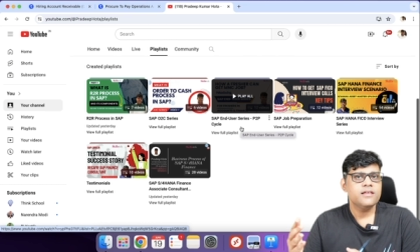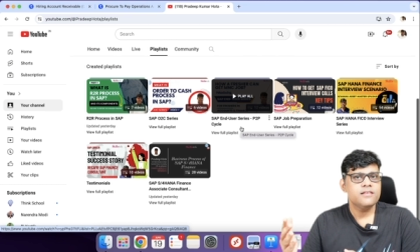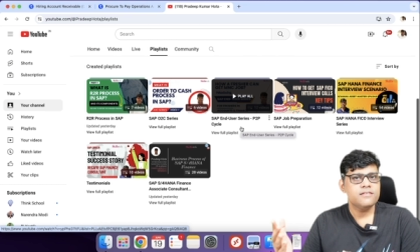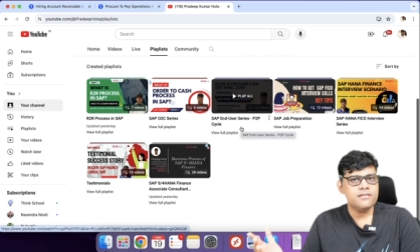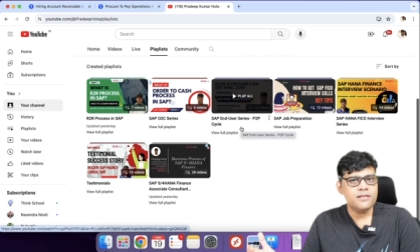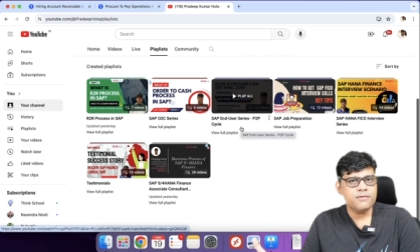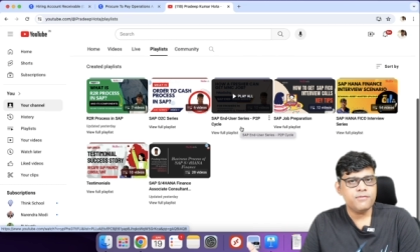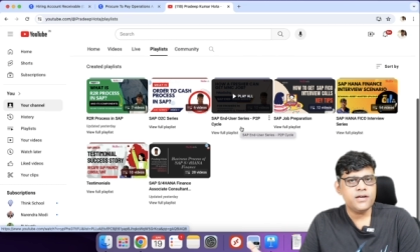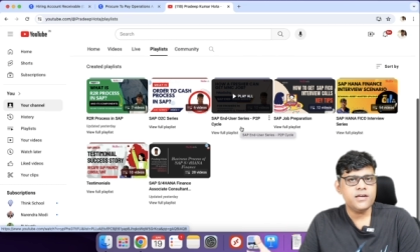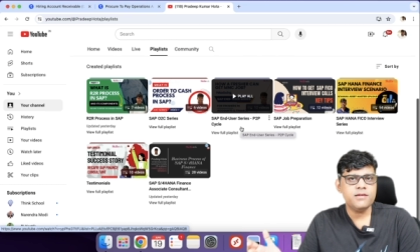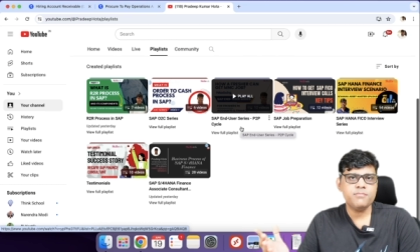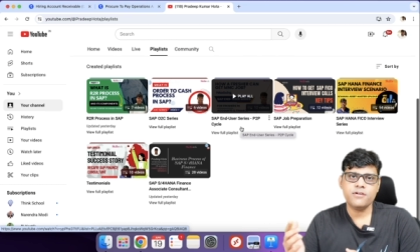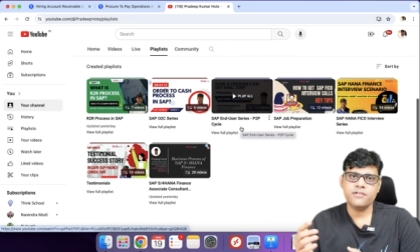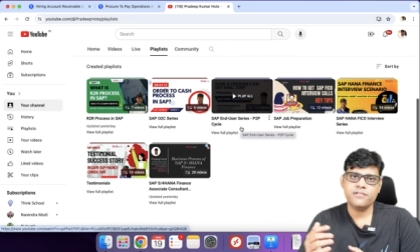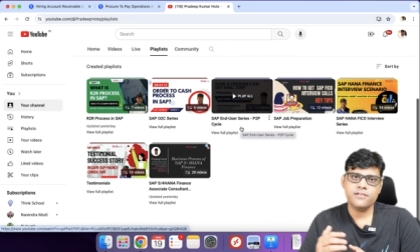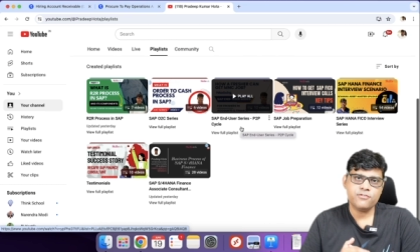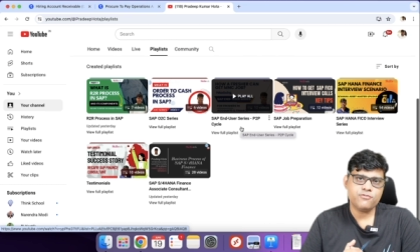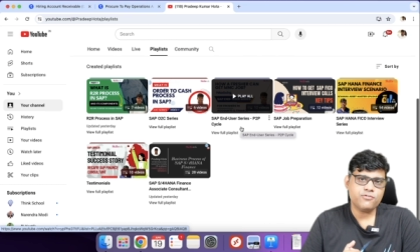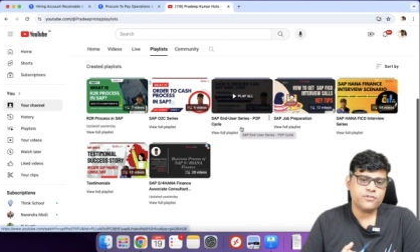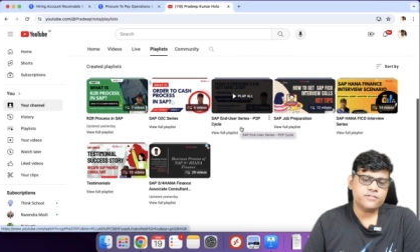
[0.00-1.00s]

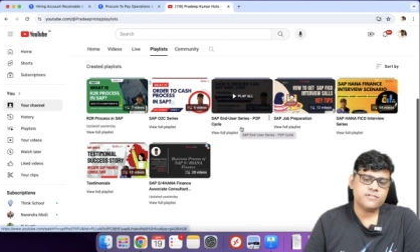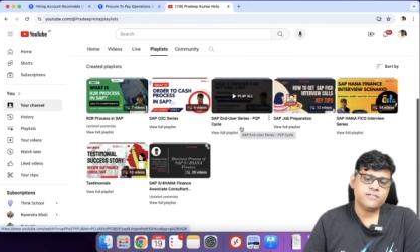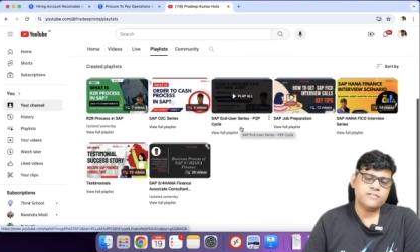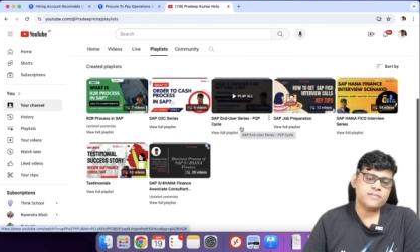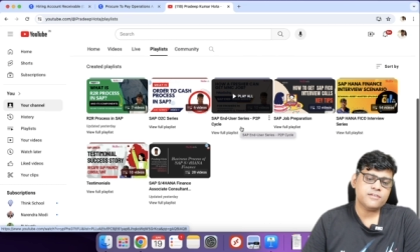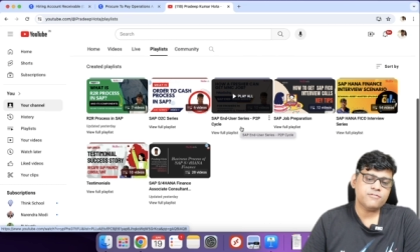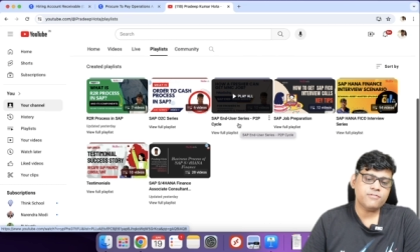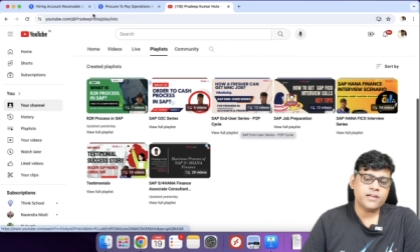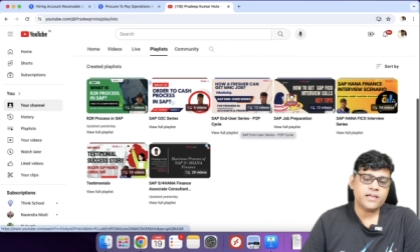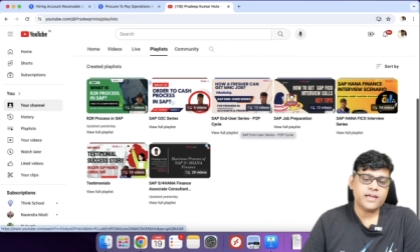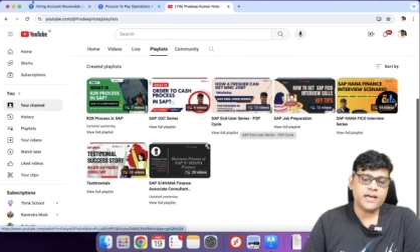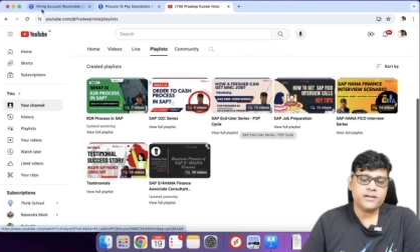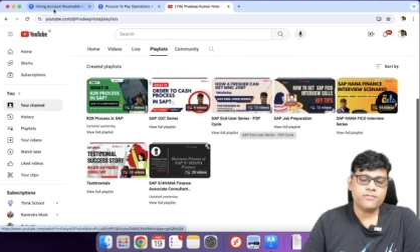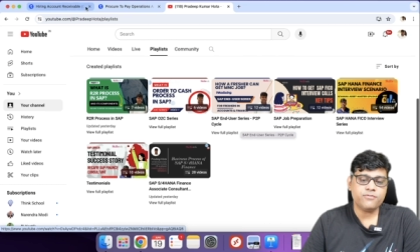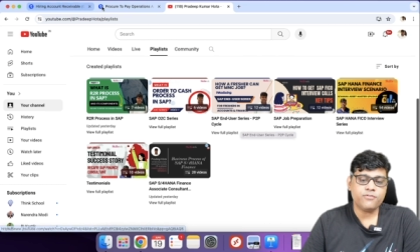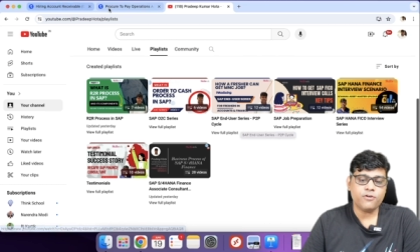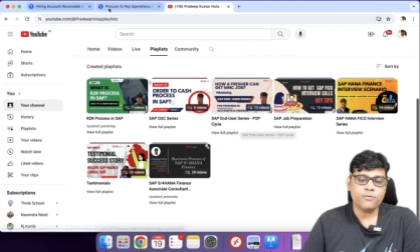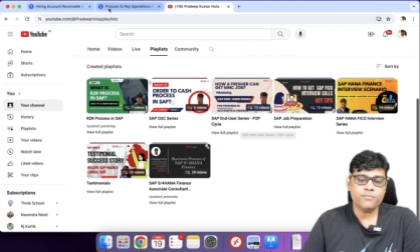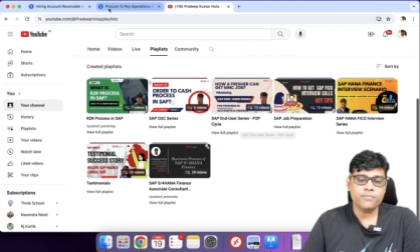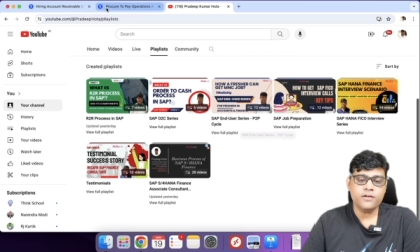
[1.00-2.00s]
70% questions you will get
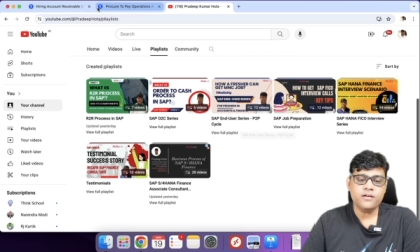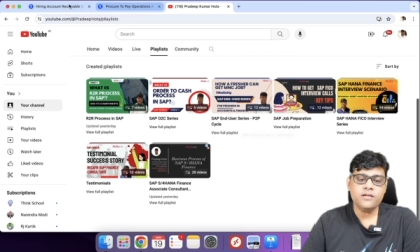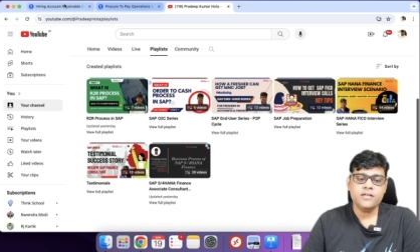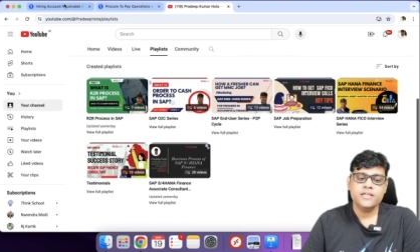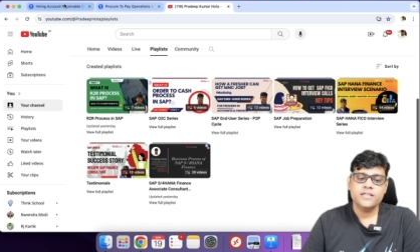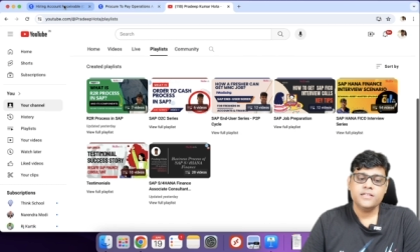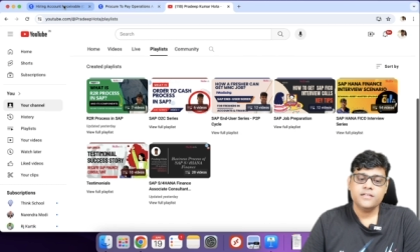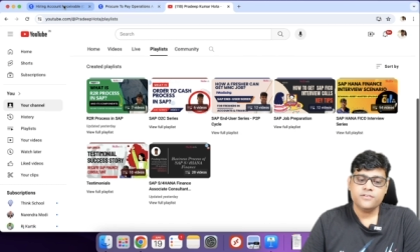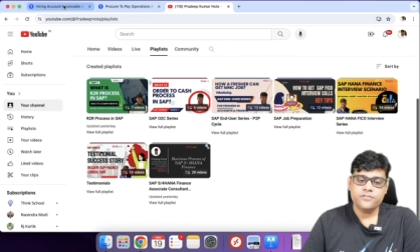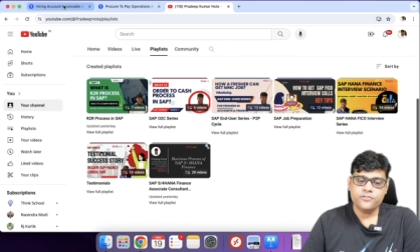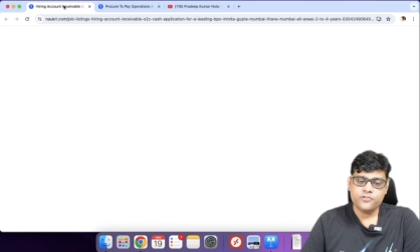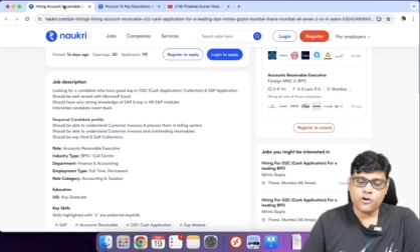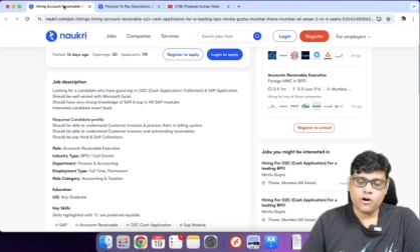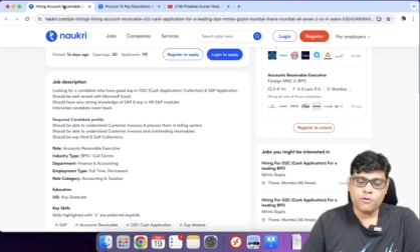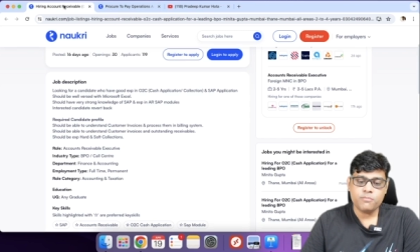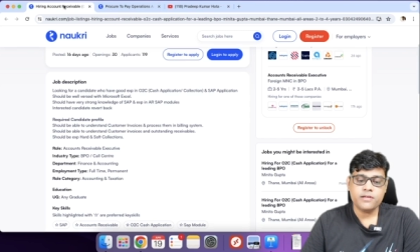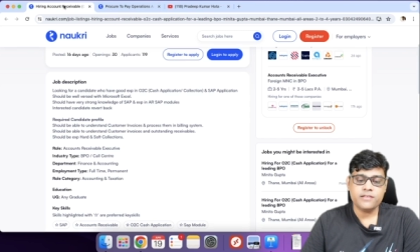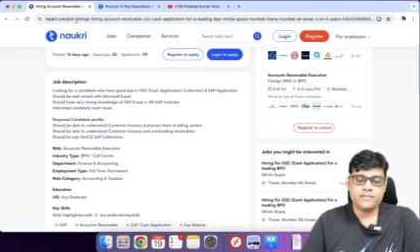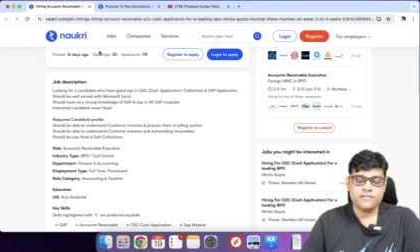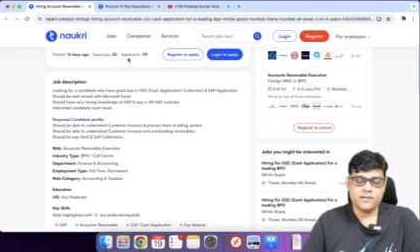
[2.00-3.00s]
from the
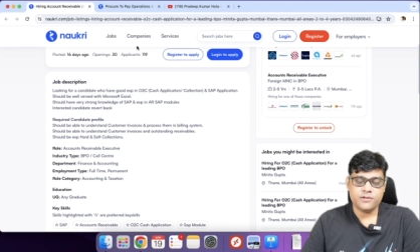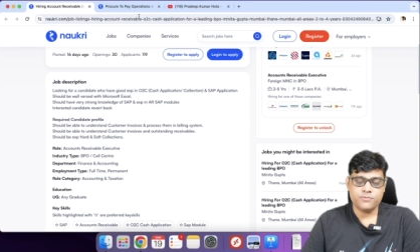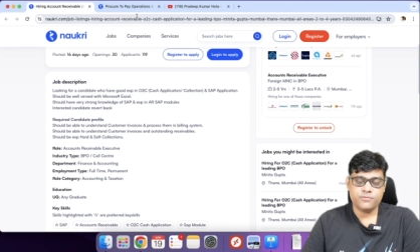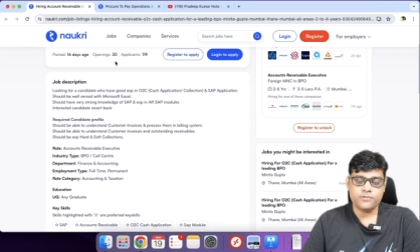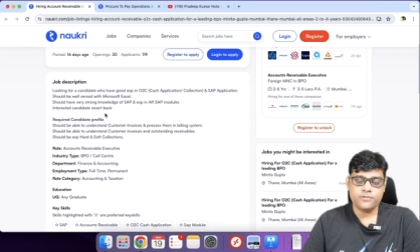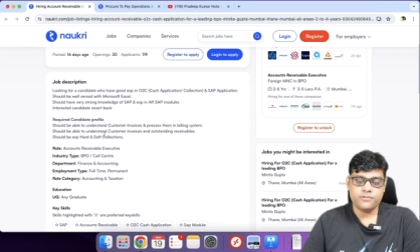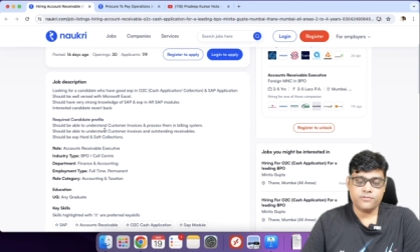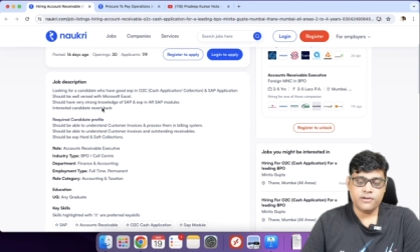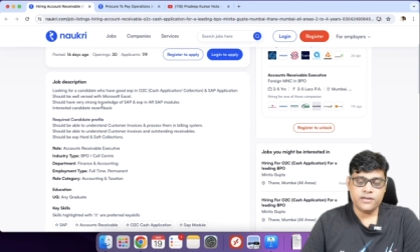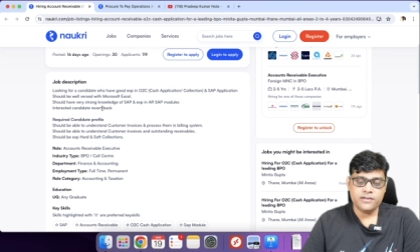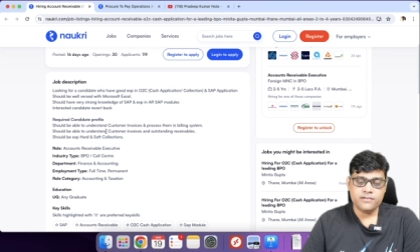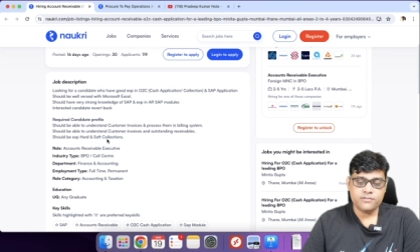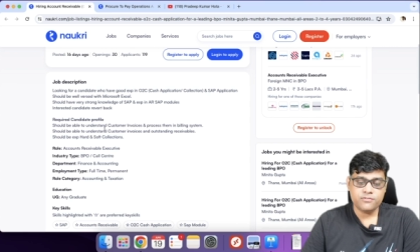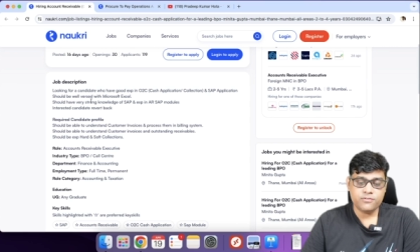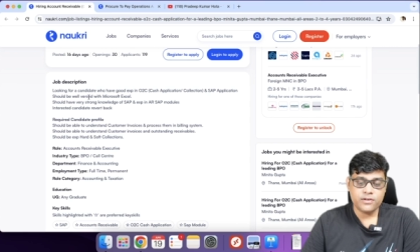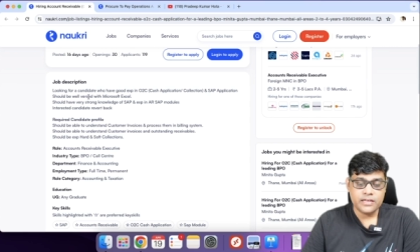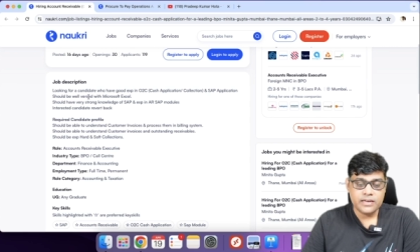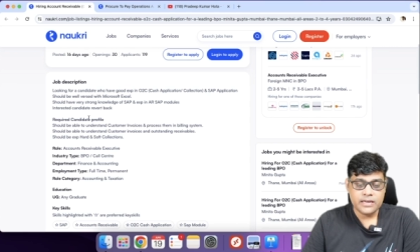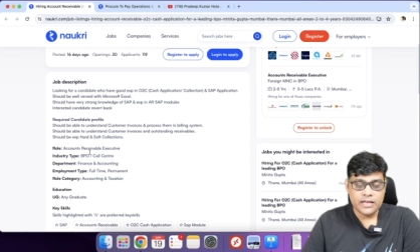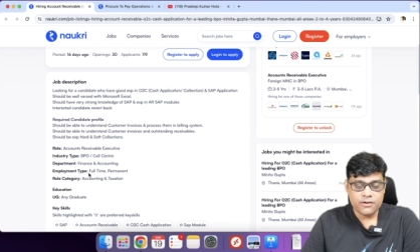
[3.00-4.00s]
job descriptions, right?
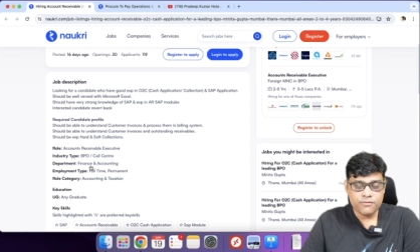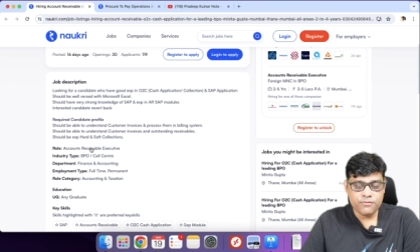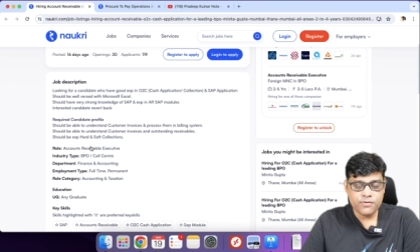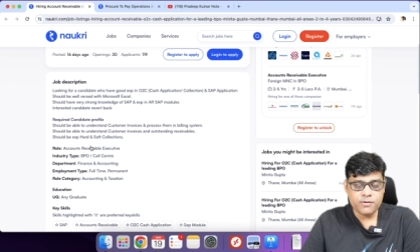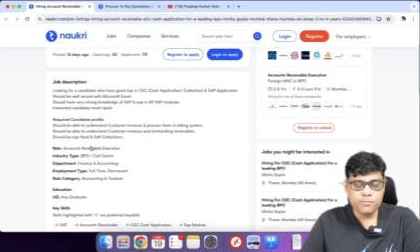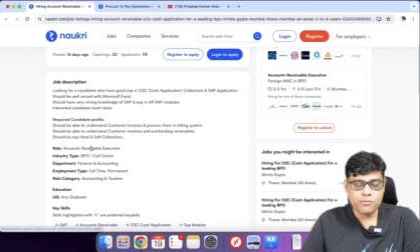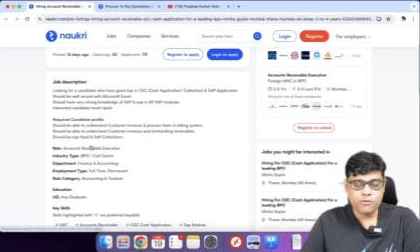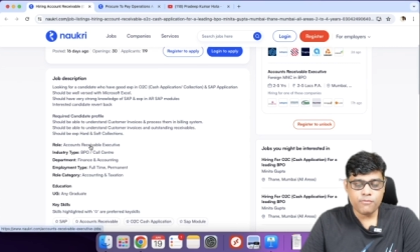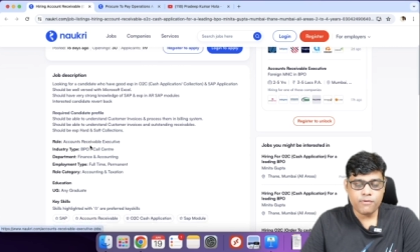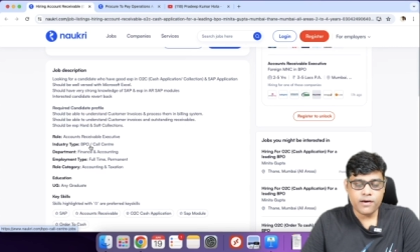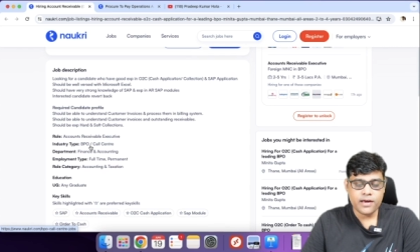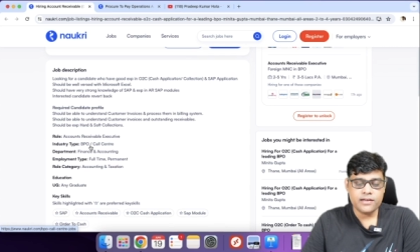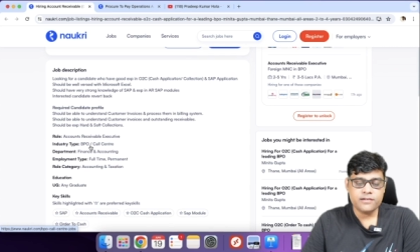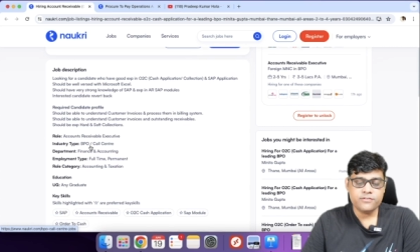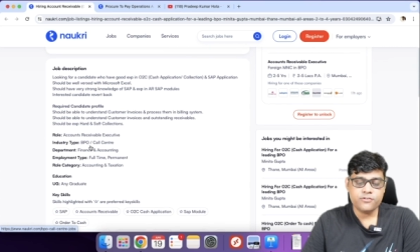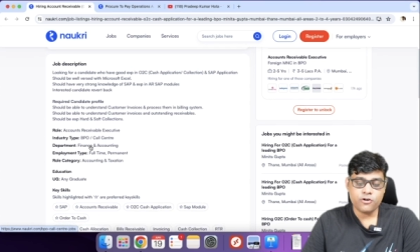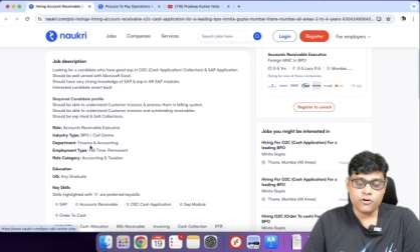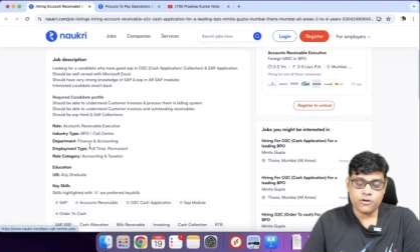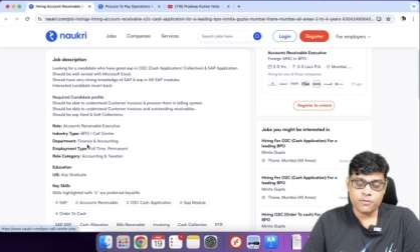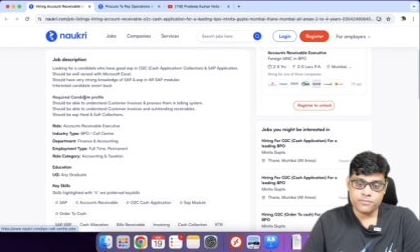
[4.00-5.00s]
So in every profile,
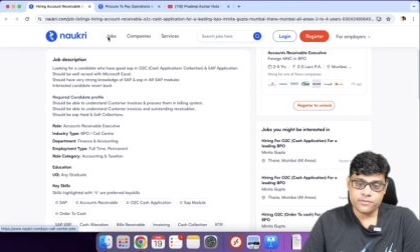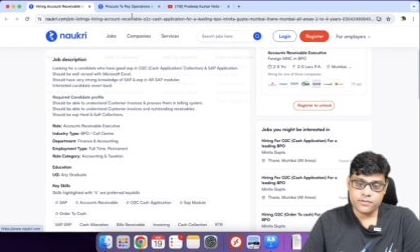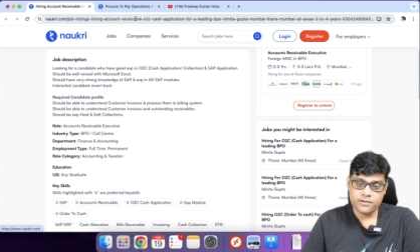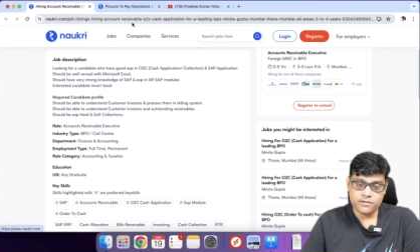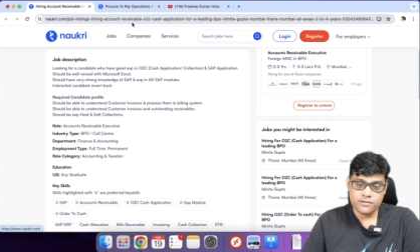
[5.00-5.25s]
job,